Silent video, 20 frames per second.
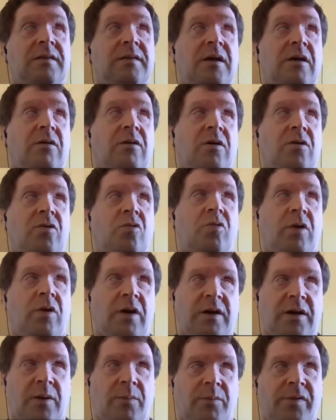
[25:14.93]
there are
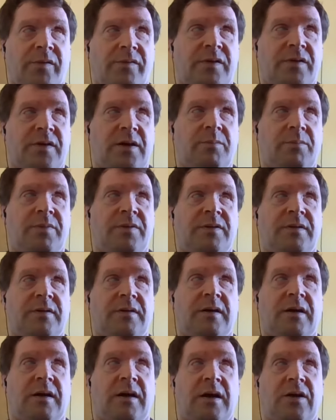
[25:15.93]
quite a number of
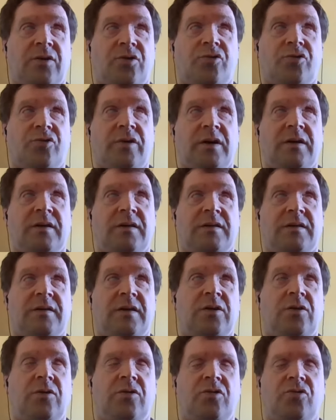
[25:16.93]
tips and tricks
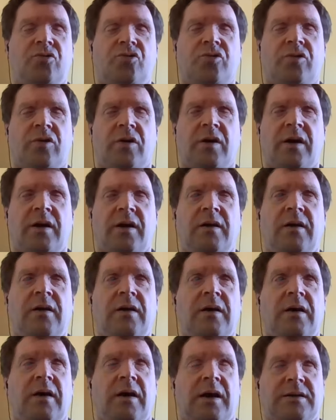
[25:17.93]
that you can try,
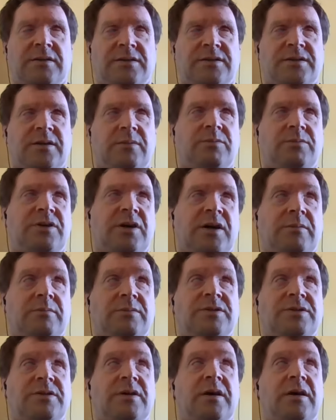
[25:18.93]
and
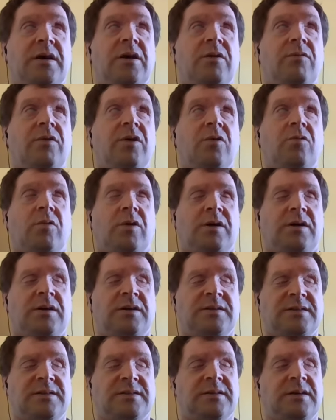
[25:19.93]
sometimes it
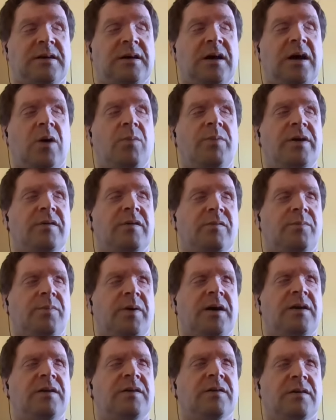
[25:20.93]
requires a bit of
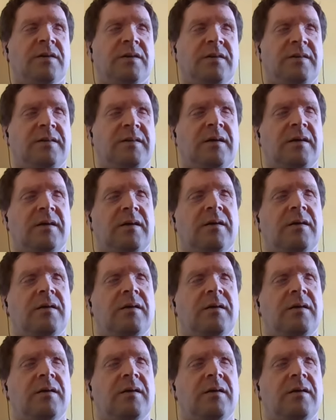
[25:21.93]
patience.